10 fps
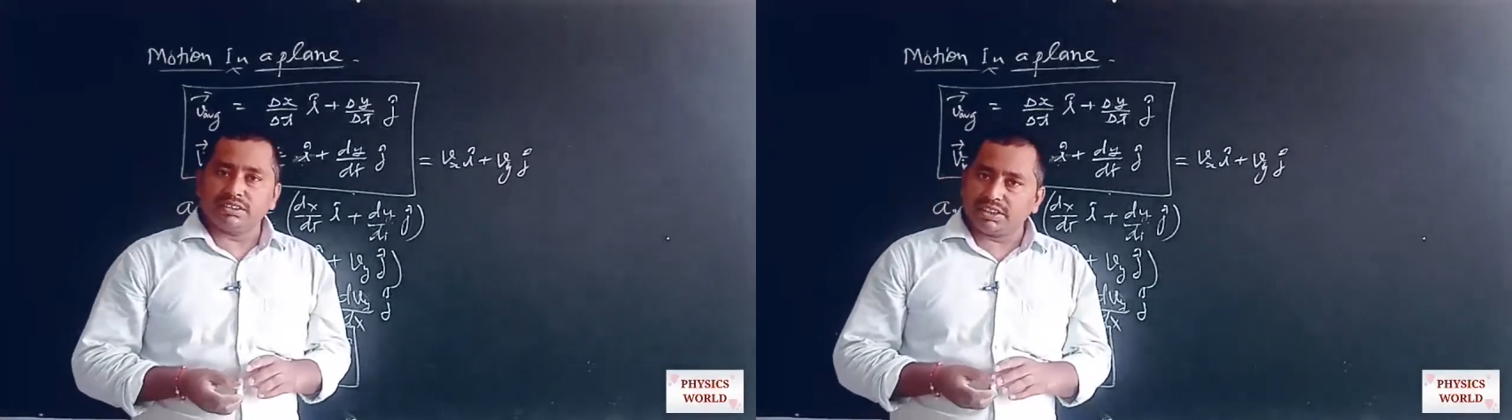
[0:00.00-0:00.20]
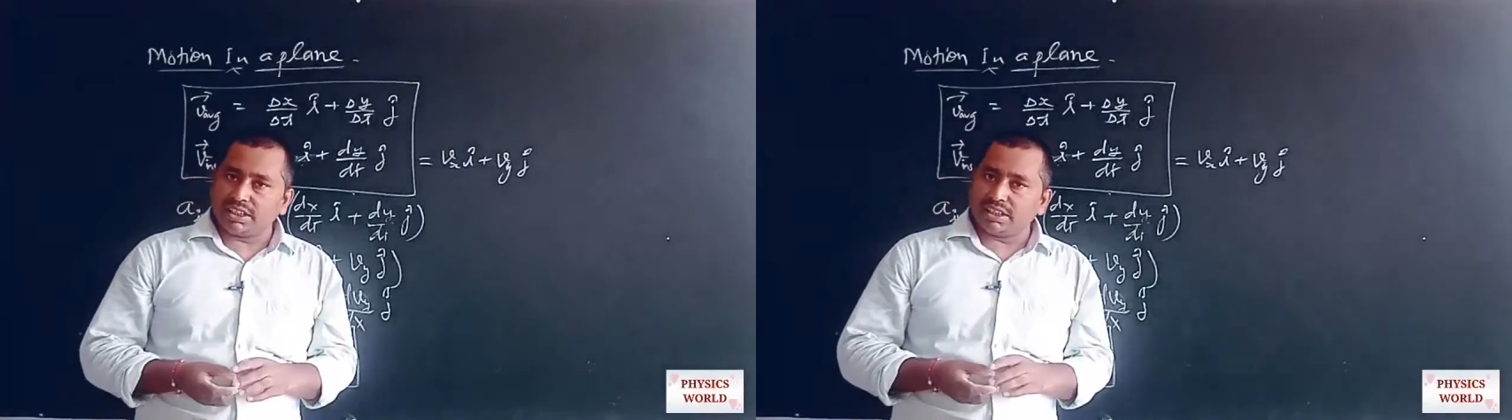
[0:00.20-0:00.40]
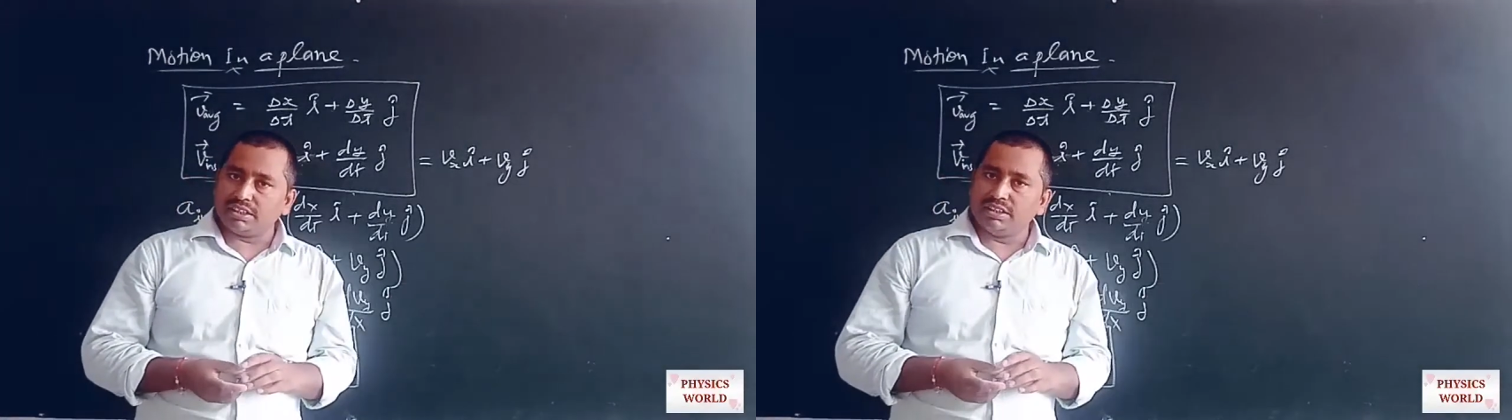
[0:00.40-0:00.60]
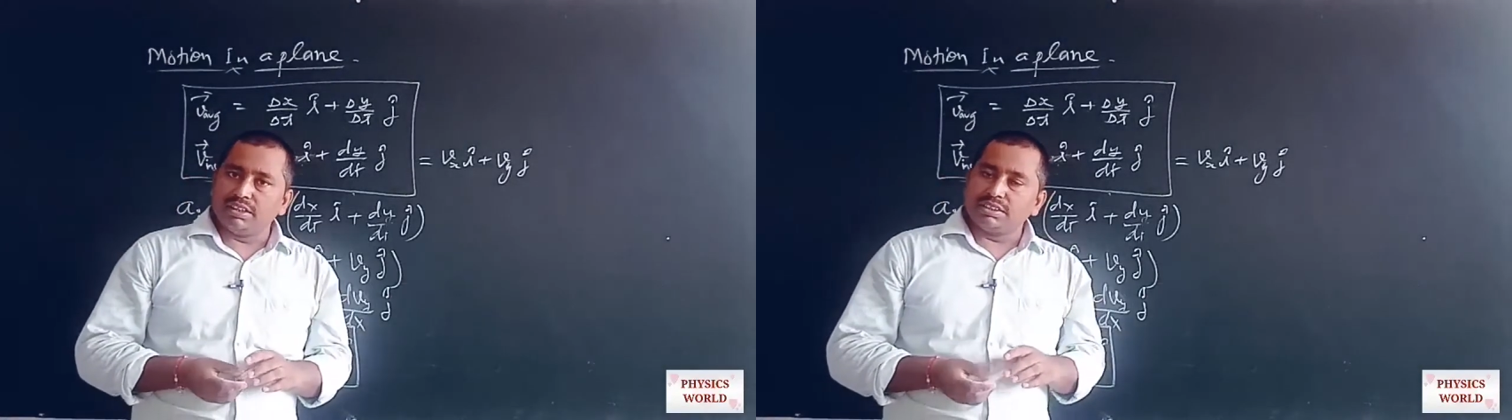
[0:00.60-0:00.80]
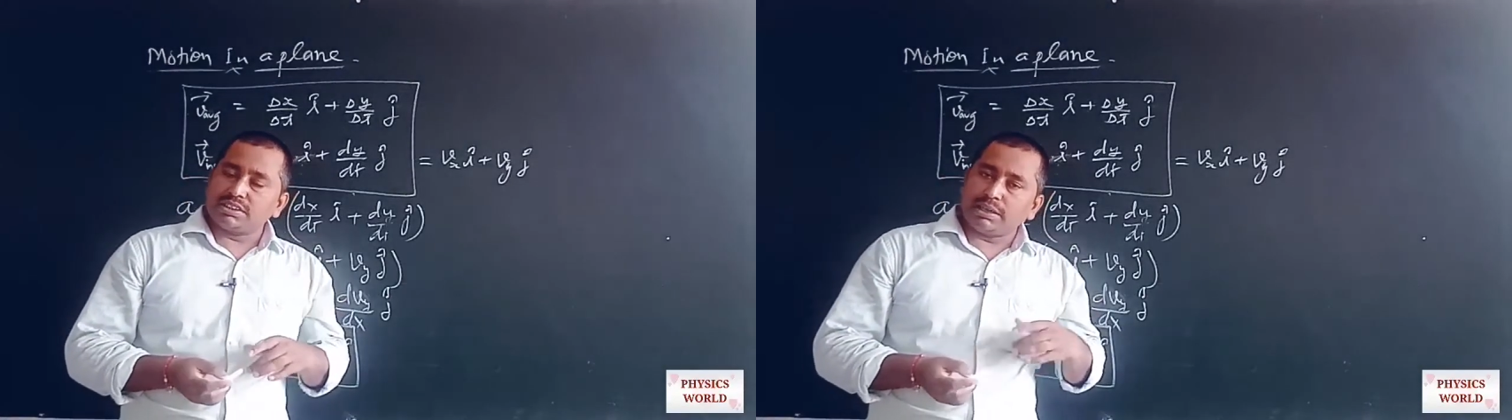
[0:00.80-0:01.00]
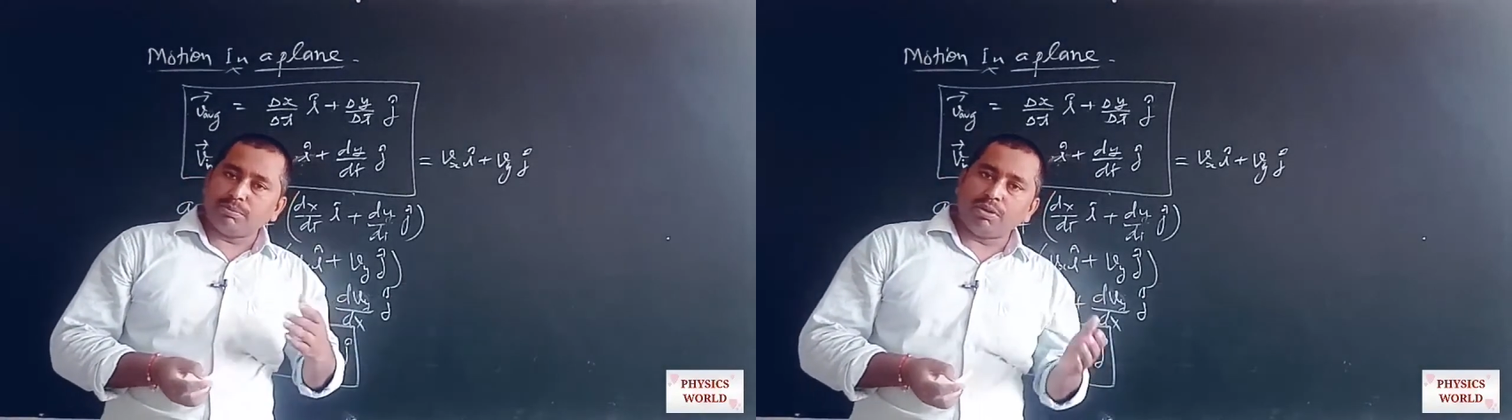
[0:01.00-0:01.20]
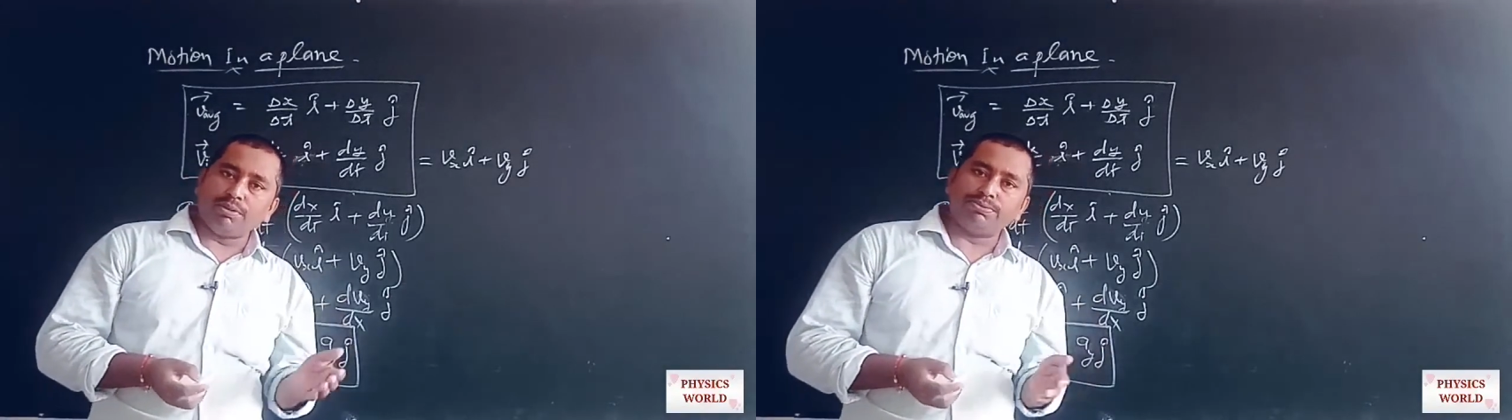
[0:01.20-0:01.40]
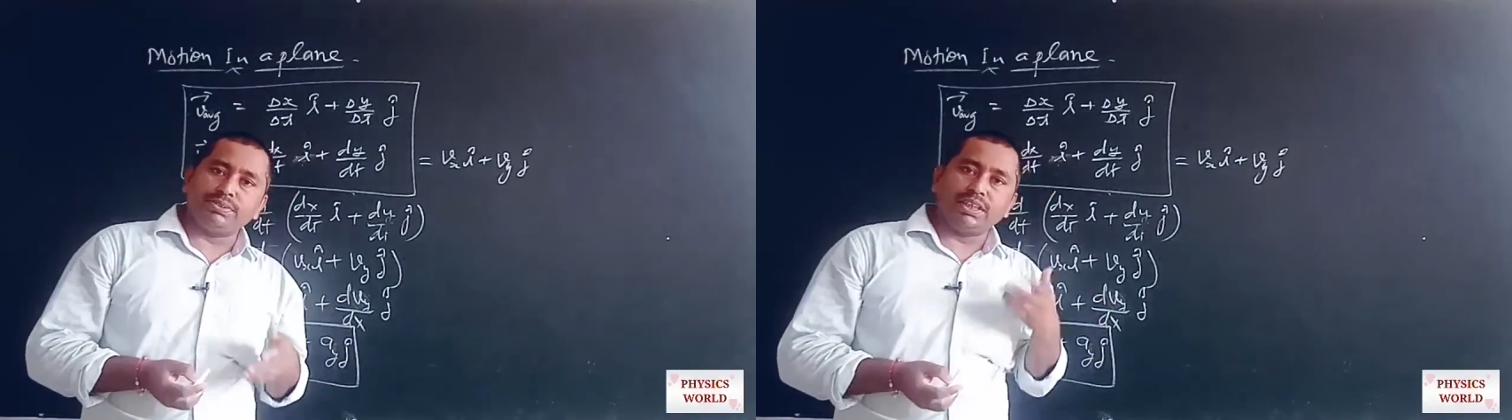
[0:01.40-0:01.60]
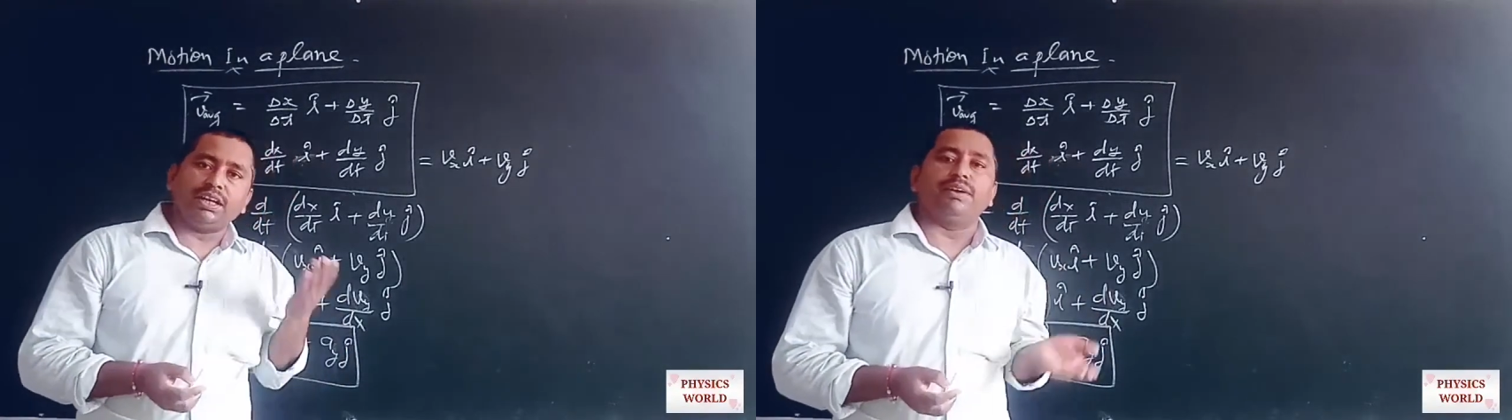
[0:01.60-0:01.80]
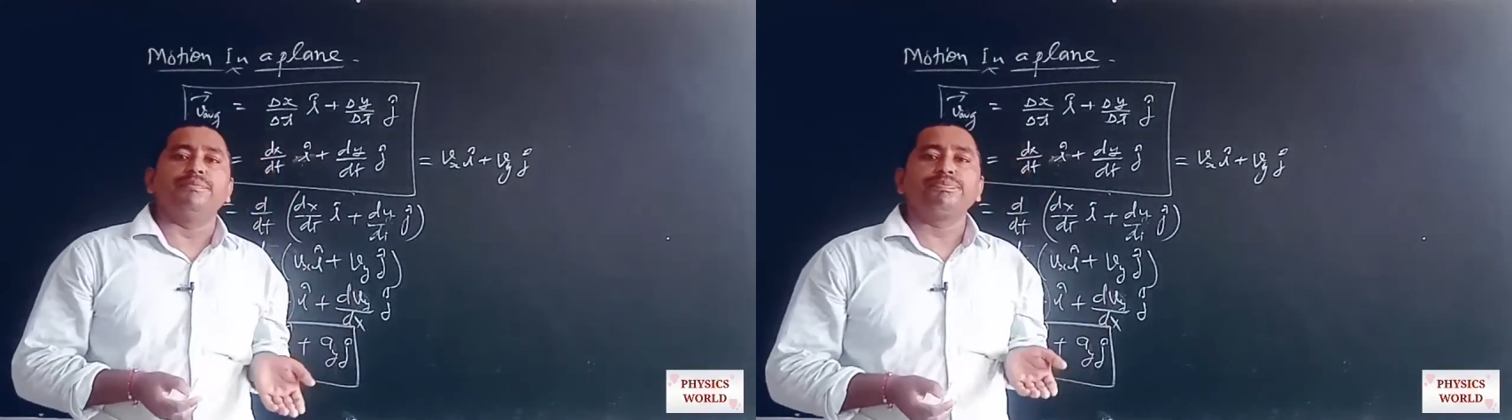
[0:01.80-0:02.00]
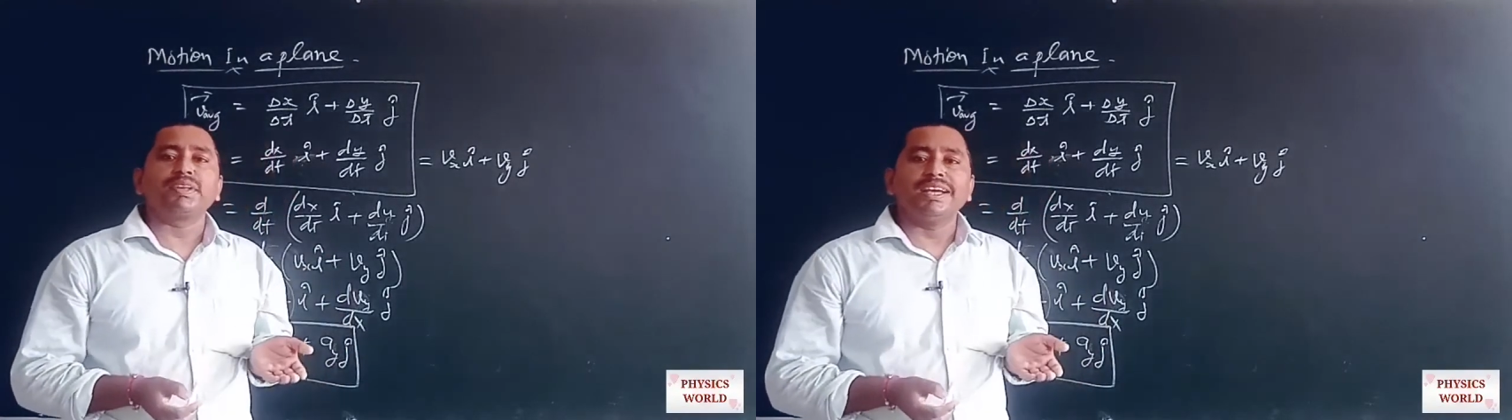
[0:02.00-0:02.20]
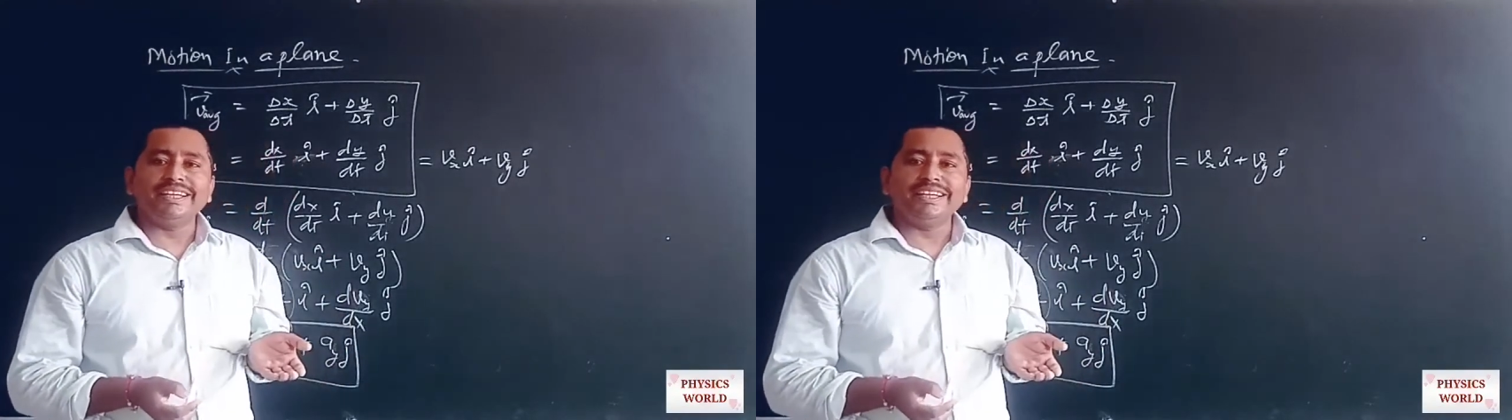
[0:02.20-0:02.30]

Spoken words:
the sum of the